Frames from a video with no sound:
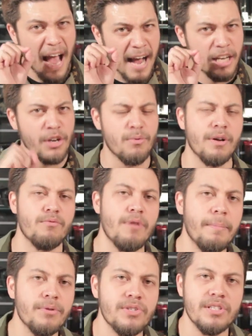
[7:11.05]
accurate
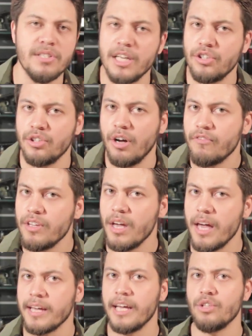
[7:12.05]
representation of the
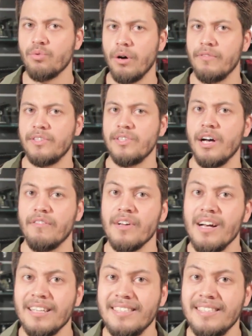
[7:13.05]
AK-12 itself,